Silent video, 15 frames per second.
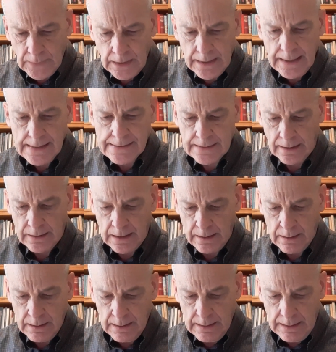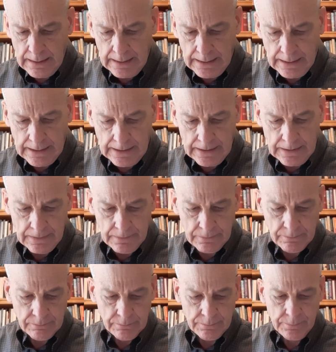He studied
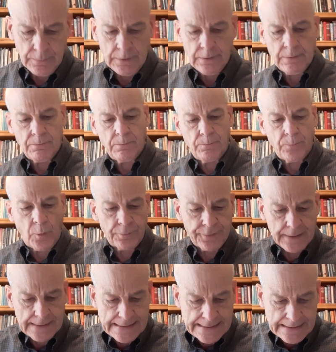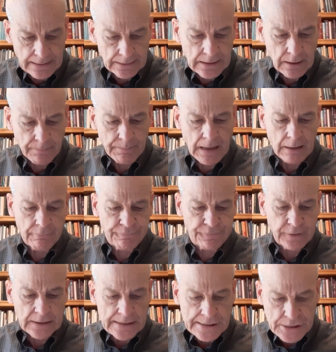both the cilium and
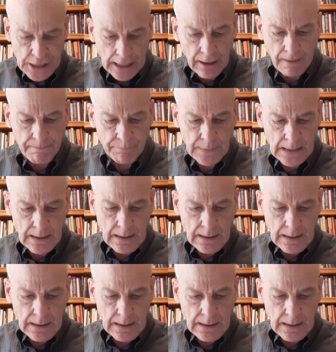flagellum